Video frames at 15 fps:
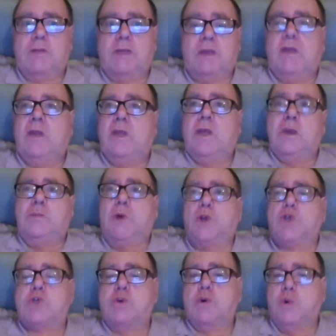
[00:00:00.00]
They could
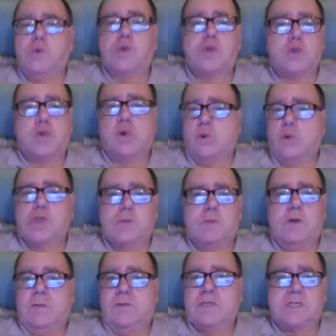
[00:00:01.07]
watch hundreds and hundreds of
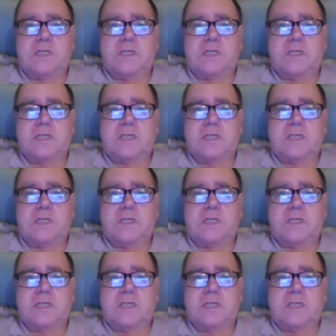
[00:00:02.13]
movies